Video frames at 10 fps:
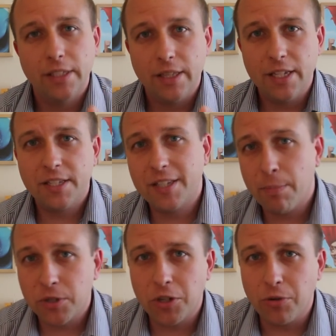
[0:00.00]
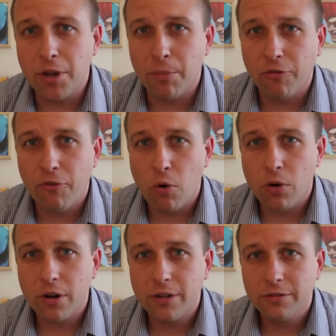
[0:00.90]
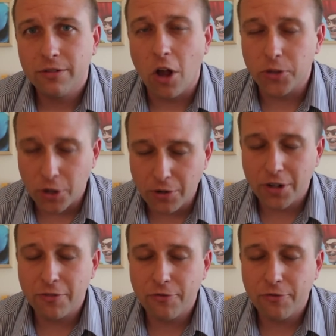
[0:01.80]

this is episode number four, Alternative